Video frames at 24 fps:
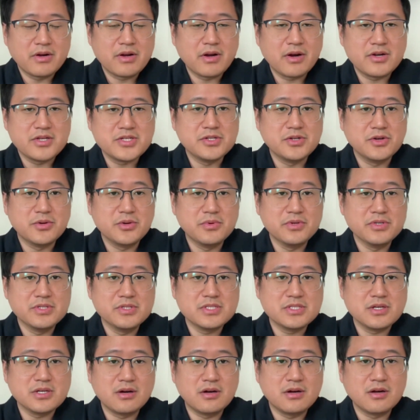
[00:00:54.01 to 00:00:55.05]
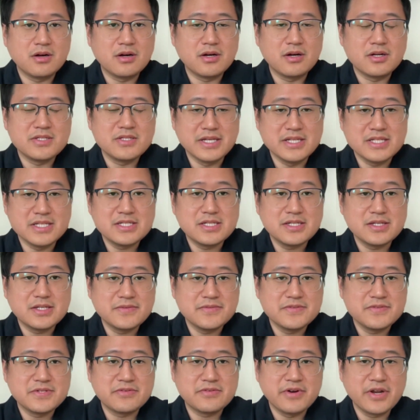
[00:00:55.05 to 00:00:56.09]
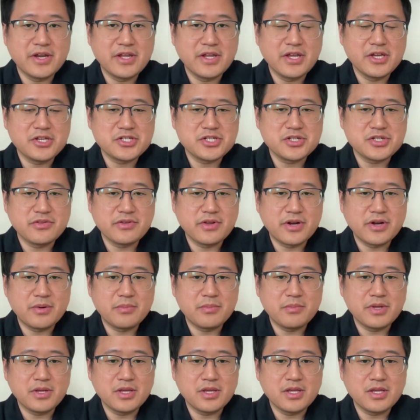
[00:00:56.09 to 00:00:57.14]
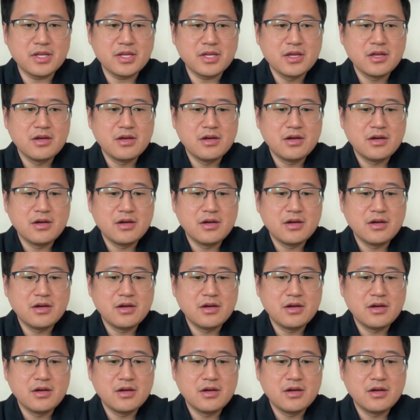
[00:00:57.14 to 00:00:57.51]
carcinomas are sensitive to radiation therapy,